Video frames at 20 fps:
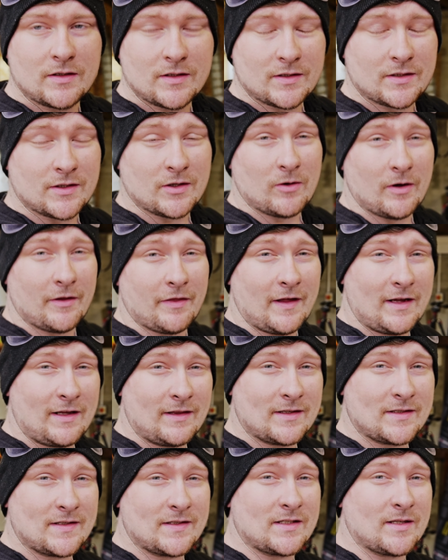So I think
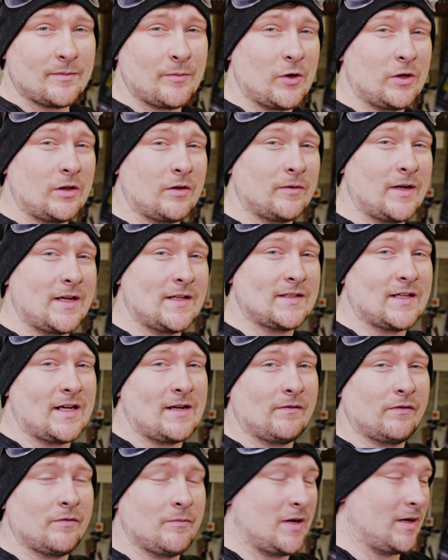this is about the right
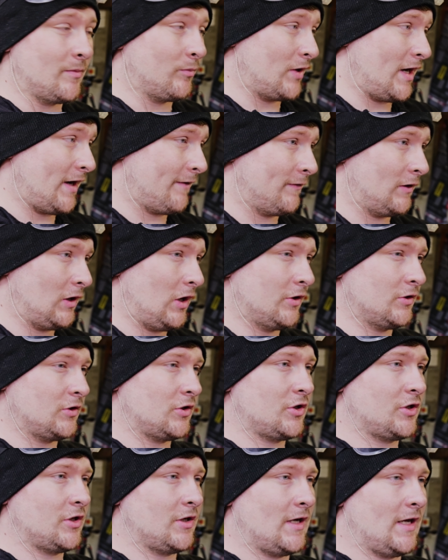time for me to break for
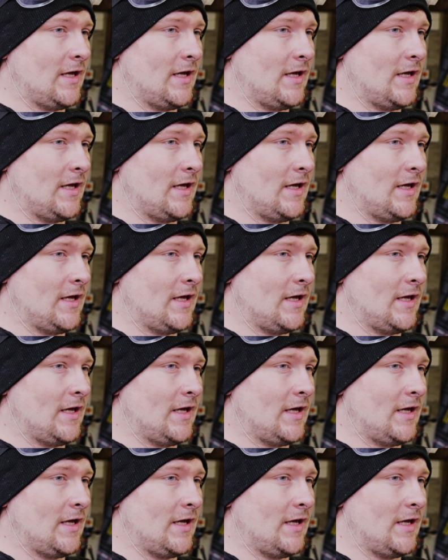lunch